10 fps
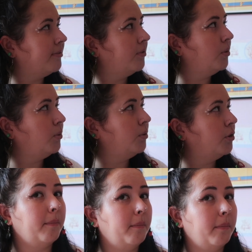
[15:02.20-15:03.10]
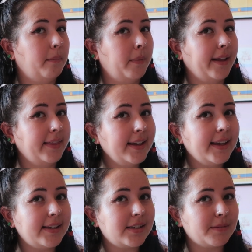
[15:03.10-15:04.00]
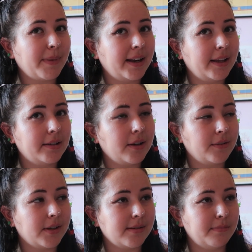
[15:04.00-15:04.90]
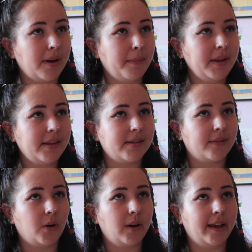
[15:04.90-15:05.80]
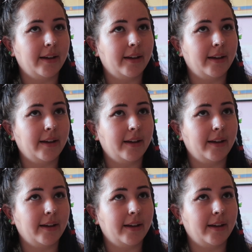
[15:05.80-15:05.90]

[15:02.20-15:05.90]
of food. I think it is just mainly donuts and pumpkins I've got